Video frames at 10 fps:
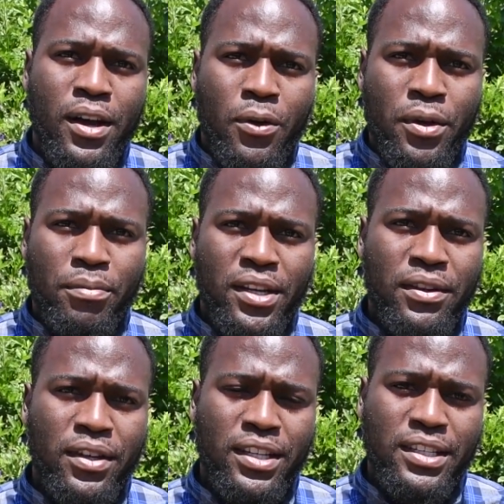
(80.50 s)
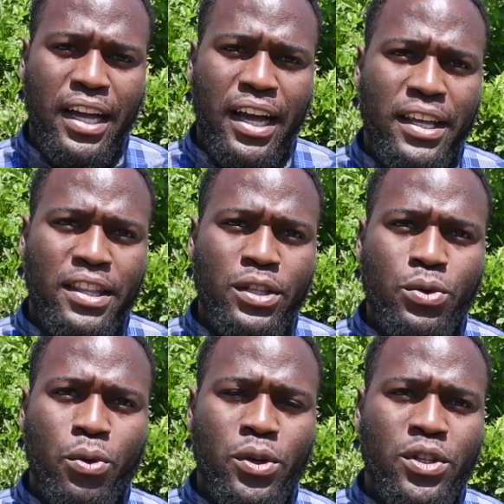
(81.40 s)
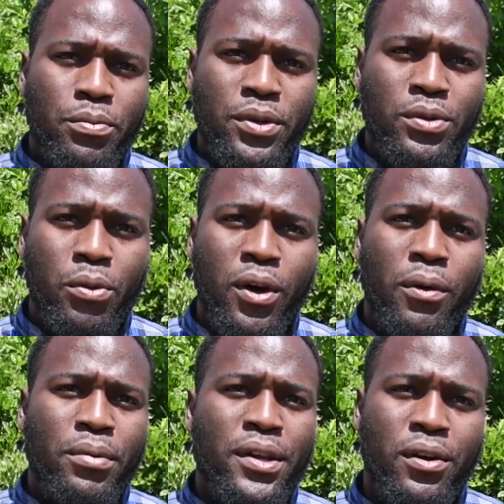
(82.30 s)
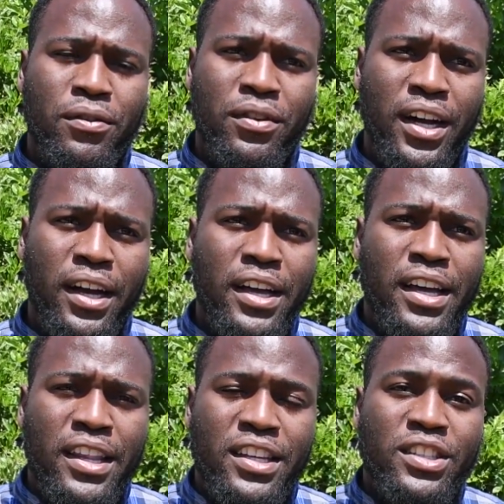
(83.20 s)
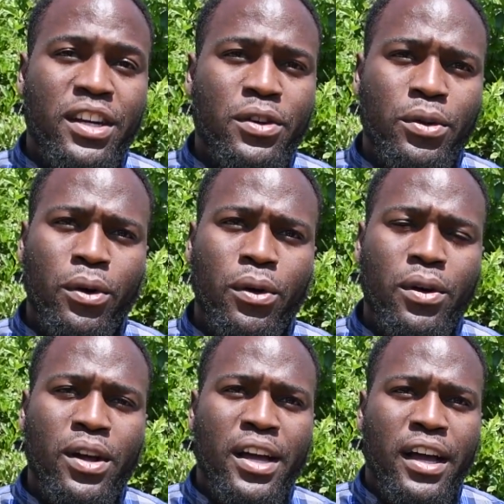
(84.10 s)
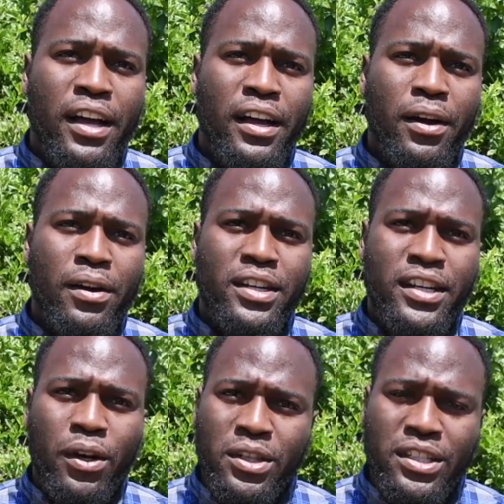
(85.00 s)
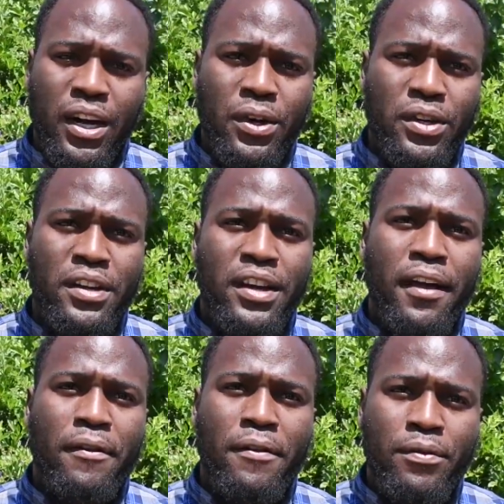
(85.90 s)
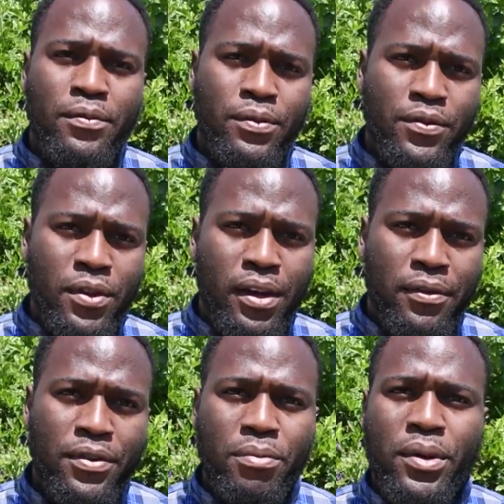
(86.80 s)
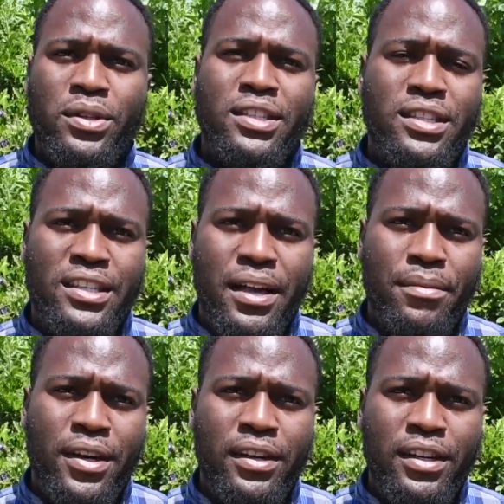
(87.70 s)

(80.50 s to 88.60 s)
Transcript: We believe that uh, this will contribute to the well-being of uh, the general uh, girl child and uh, uh females in Zambia.